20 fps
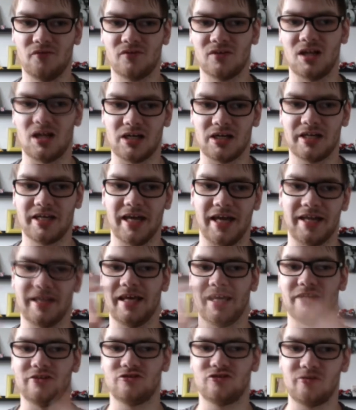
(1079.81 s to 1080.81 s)
Clark Kent
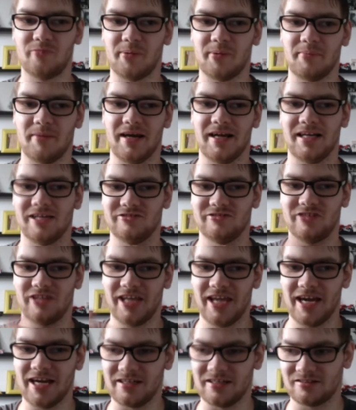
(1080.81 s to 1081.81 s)
and Superman as a
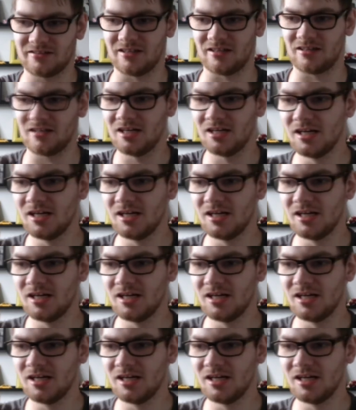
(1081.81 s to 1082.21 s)
character.